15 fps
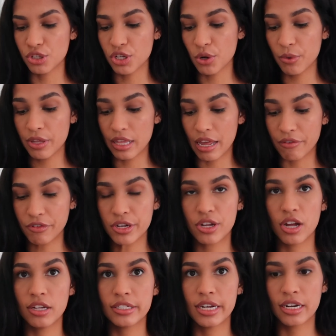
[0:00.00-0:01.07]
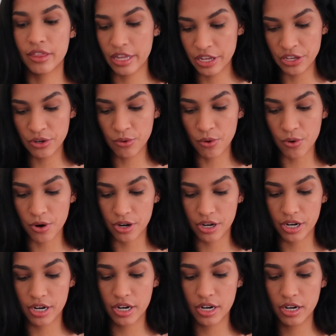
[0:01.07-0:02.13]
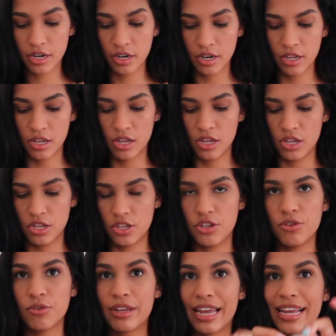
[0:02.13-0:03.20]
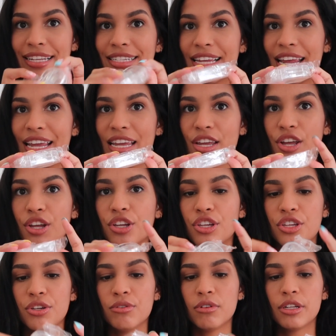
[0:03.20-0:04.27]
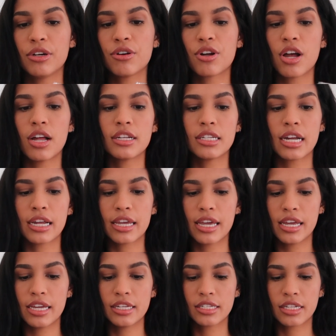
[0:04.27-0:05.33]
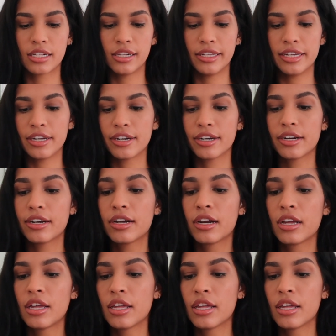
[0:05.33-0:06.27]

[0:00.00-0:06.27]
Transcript: So with every contact that you order, you get a cute little contact case, clear.